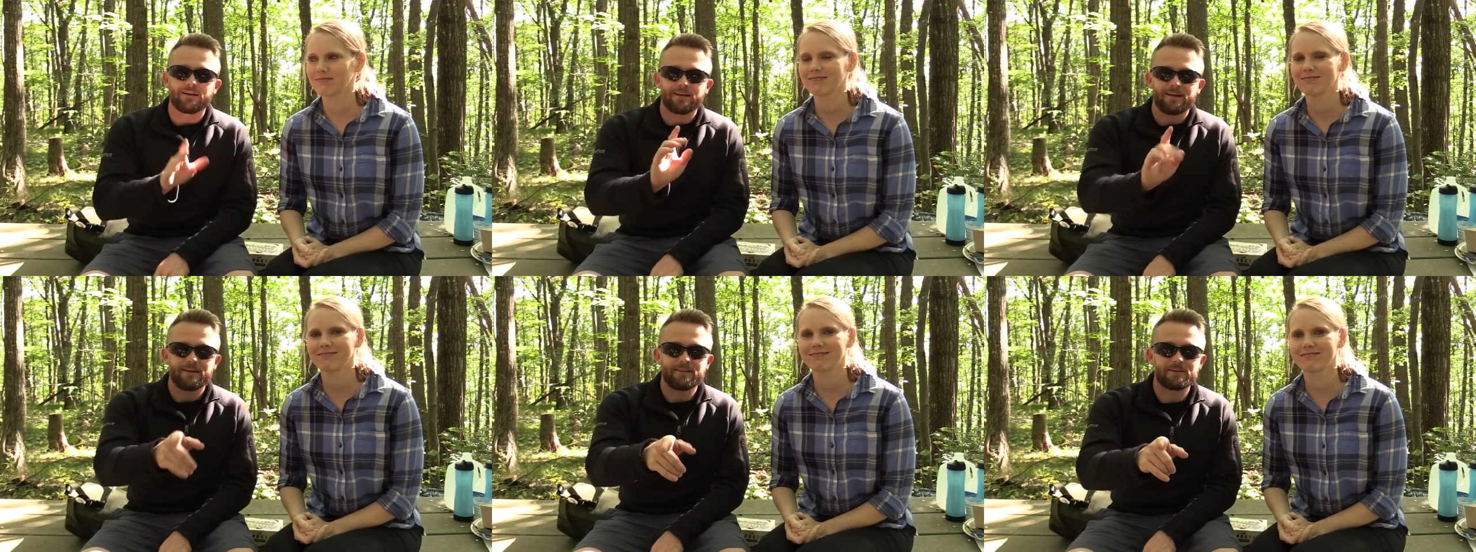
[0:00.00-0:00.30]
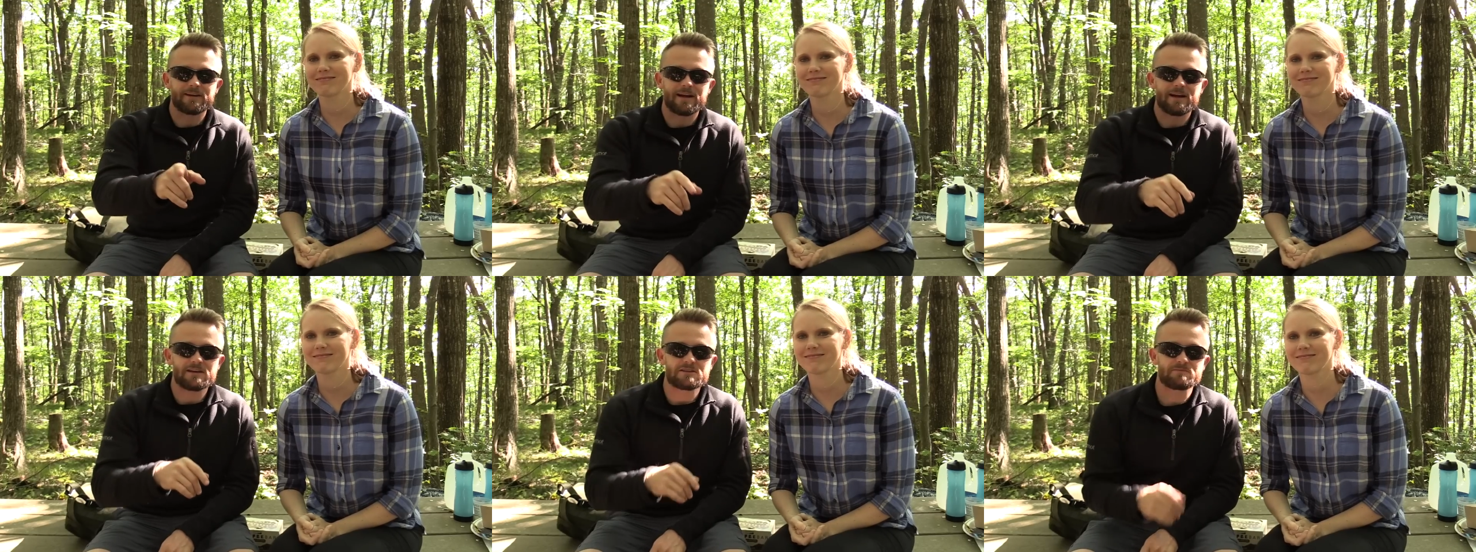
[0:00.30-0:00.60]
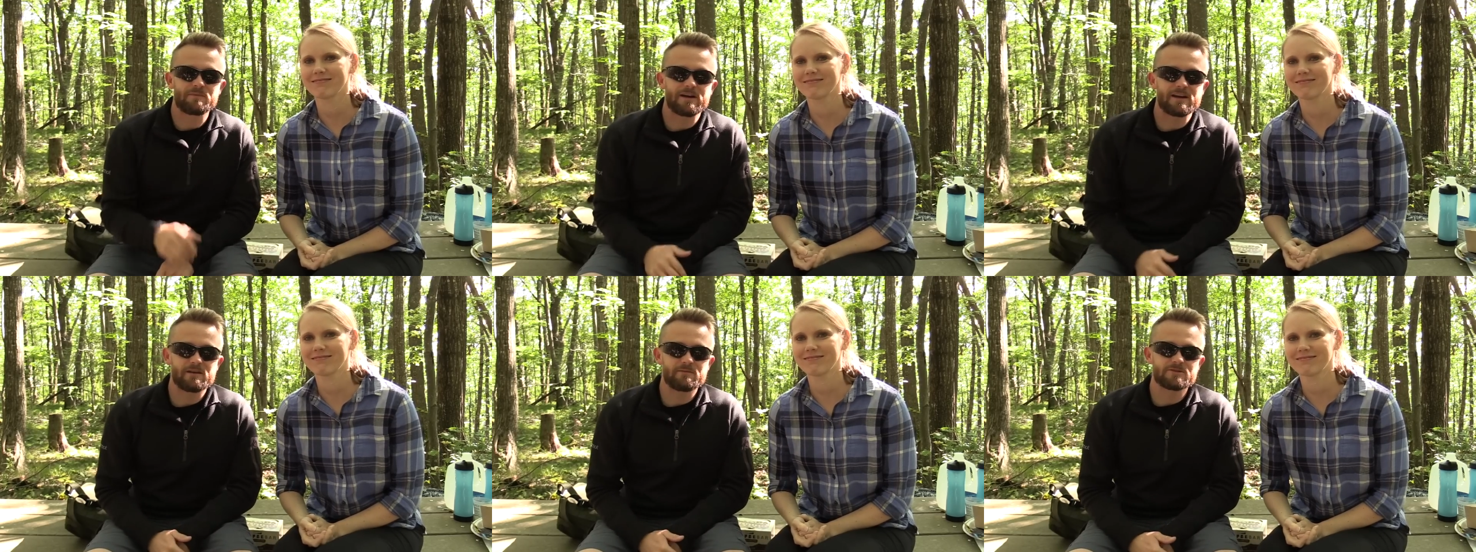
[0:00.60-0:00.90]
Speaker 1: Hey there
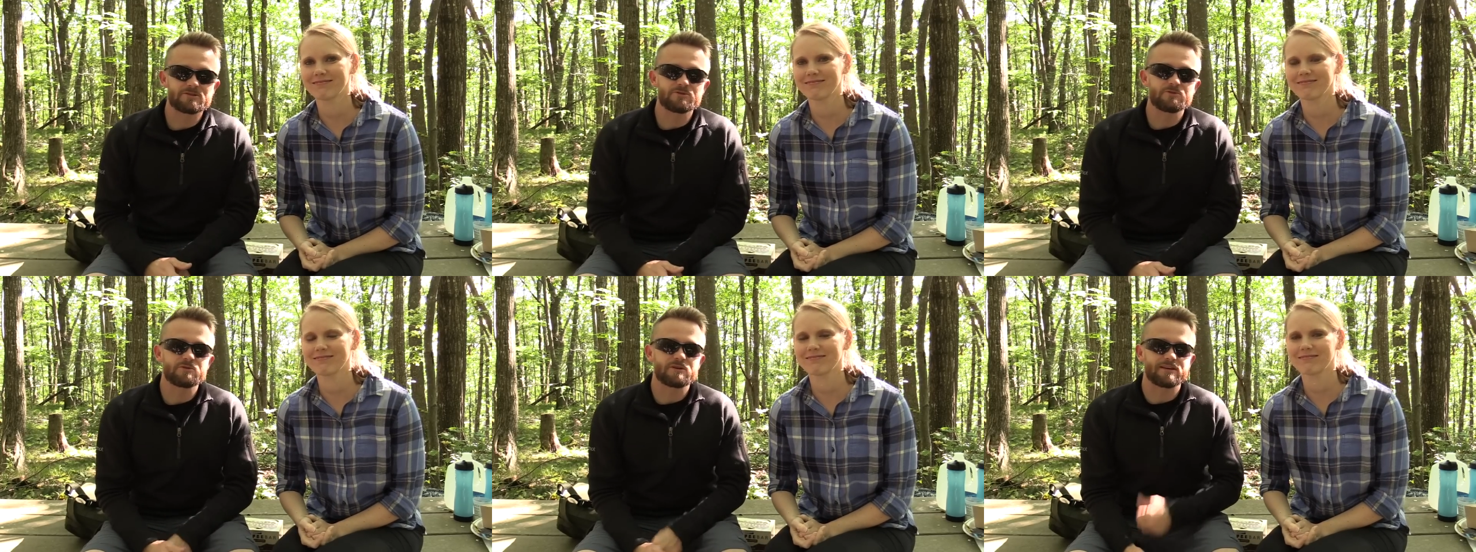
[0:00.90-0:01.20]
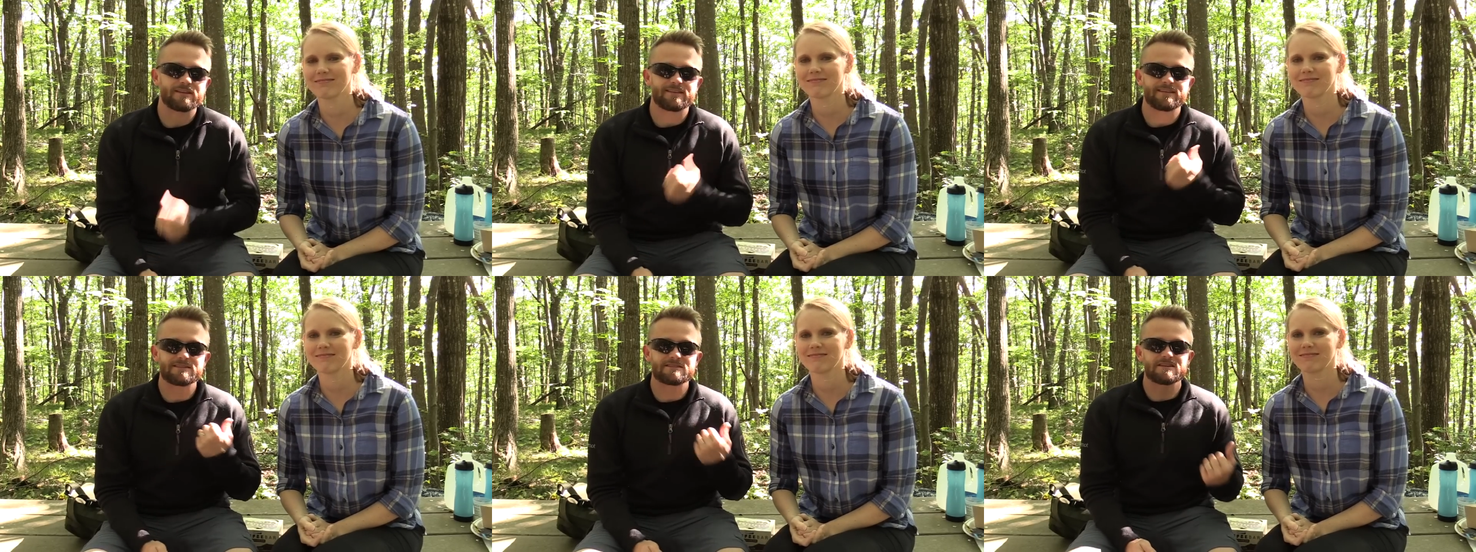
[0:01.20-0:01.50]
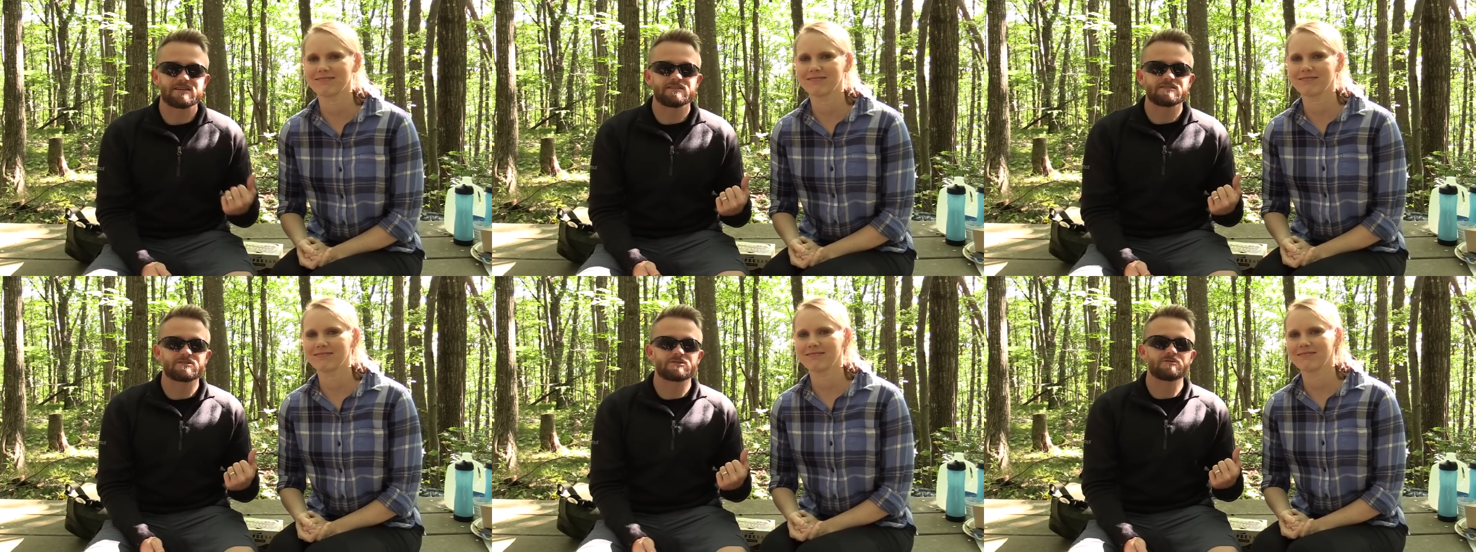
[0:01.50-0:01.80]
guys, my name is Luke,
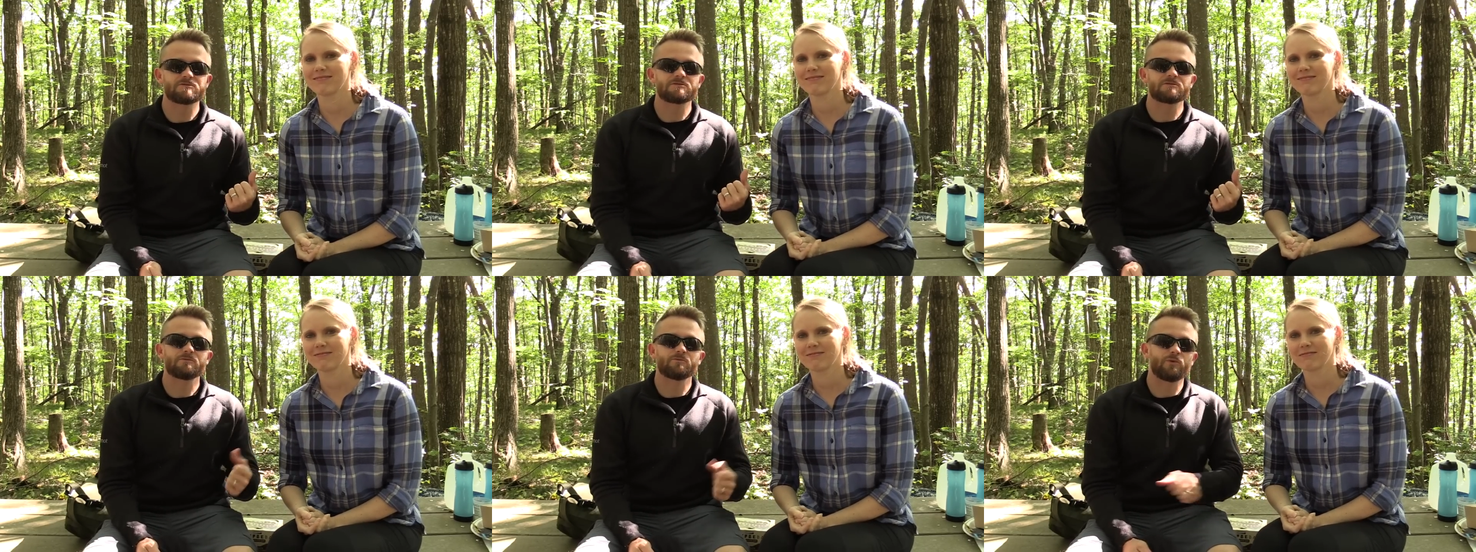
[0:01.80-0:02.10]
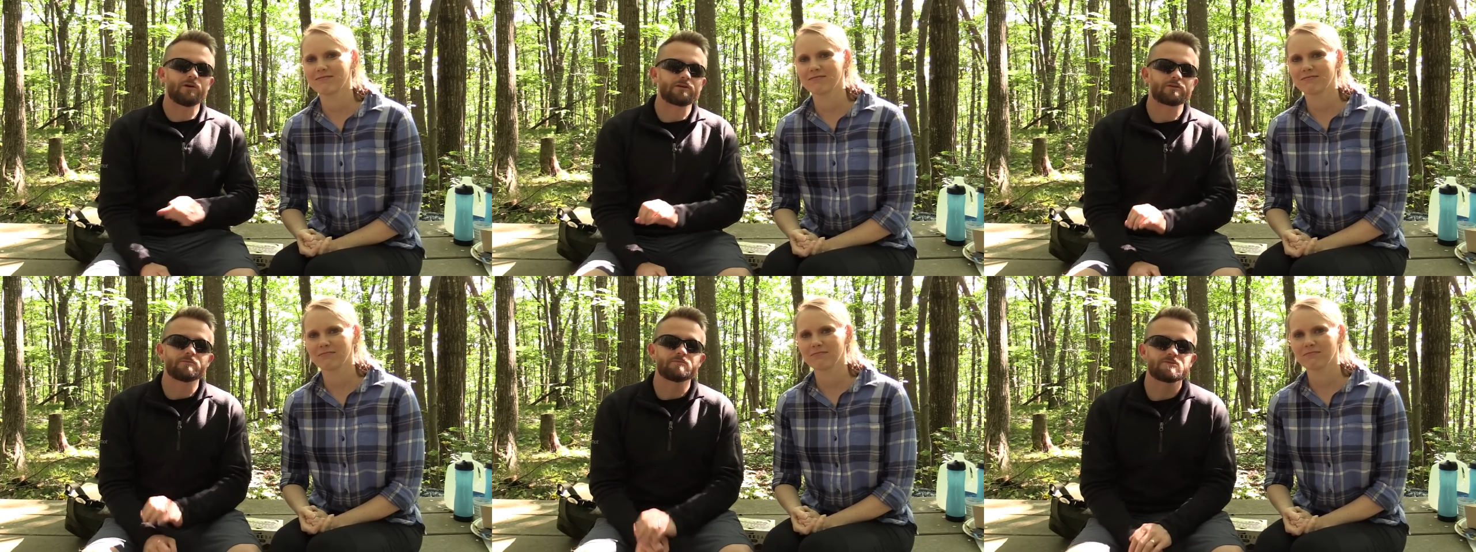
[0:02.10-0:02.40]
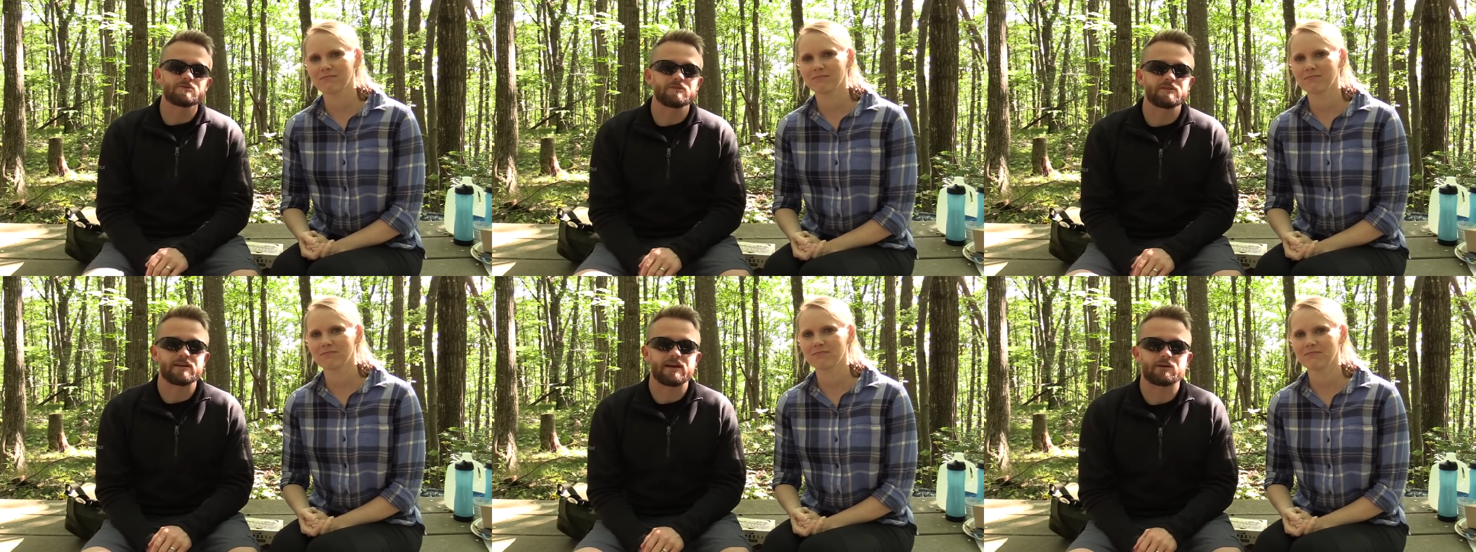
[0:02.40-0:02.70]
this is Susan,
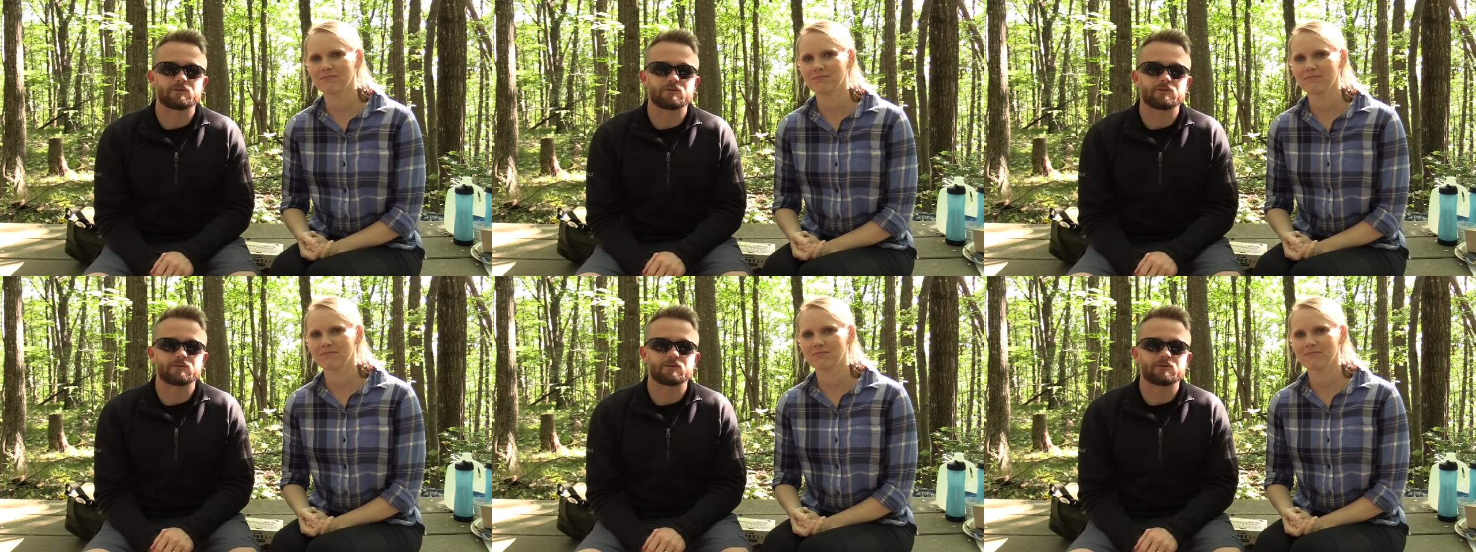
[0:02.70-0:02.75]
welcome to the